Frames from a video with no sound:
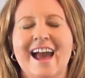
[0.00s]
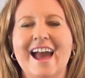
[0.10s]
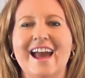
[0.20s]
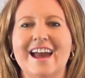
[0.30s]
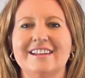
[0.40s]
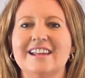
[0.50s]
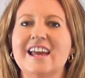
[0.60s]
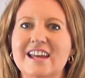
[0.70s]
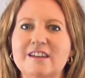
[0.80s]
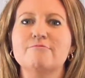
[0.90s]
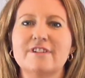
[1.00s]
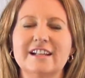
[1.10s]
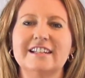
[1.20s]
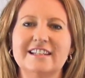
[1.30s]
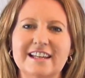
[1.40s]
and he
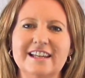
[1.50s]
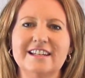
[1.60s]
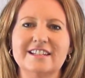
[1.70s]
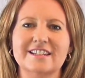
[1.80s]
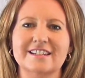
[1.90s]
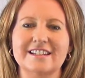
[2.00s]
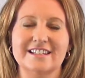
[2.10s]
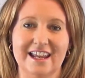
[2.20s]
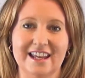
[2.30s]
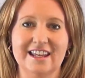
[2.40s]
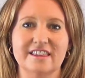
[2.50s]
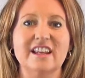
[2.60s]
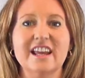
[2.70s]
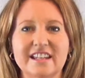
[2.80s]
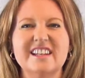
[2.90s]
really needed to hear
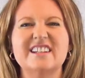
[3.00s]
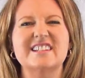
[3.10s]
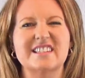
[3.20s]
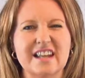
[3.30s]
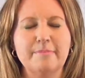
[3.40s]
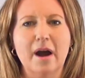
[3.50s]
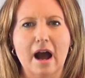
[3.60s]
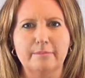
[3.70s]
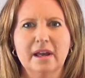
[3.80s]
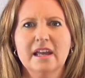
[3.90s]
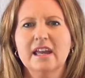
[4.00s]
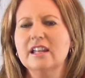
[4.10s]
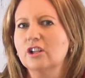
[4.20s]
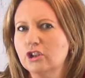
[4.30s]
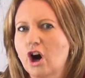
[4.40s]
that he needed to step up
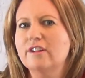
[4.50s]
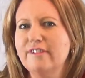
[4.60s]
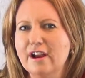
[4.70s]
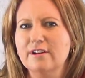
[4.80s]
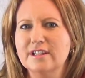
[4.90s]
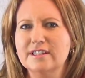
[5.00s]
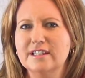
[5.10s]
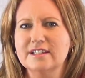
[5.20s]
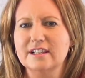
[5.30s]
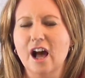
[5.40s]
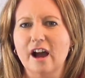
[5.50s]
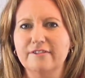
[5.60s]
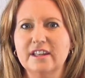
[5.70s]
in a lot of areas in his life.